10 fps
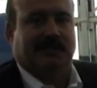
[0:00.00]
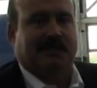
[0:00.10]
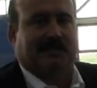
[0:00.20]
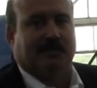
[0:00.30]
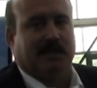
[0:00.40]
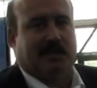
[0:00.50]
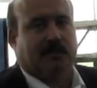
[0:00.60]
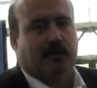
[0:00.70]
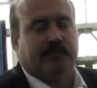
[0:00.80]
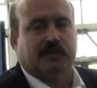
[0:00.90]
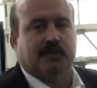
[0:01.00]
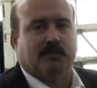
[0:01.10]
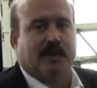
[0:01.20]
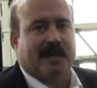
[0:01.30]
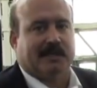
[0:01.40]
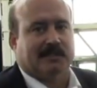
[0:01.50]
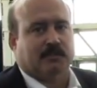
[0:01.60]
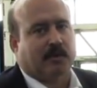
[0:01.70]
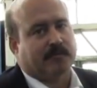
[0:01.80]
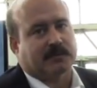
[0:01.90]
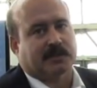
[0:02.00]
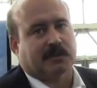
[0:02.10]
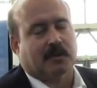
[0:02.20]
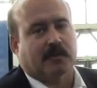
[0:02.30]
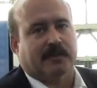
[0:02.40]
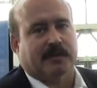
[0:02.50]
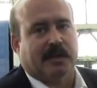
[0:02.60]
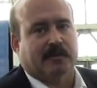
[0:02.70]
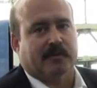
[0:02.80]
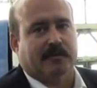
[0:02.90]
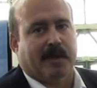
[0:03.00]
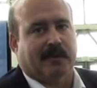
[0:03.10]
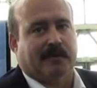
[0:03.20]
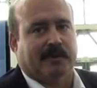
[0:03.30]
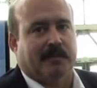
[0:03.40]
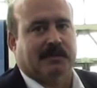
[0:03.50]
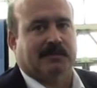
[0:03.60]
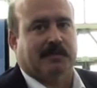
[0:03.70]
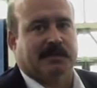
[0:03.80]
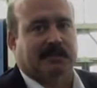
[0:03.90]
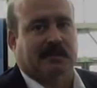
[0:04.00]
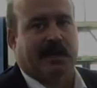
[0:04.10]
C sub D coefficient of drag is 12% lower than the outgoing model and amongst the best in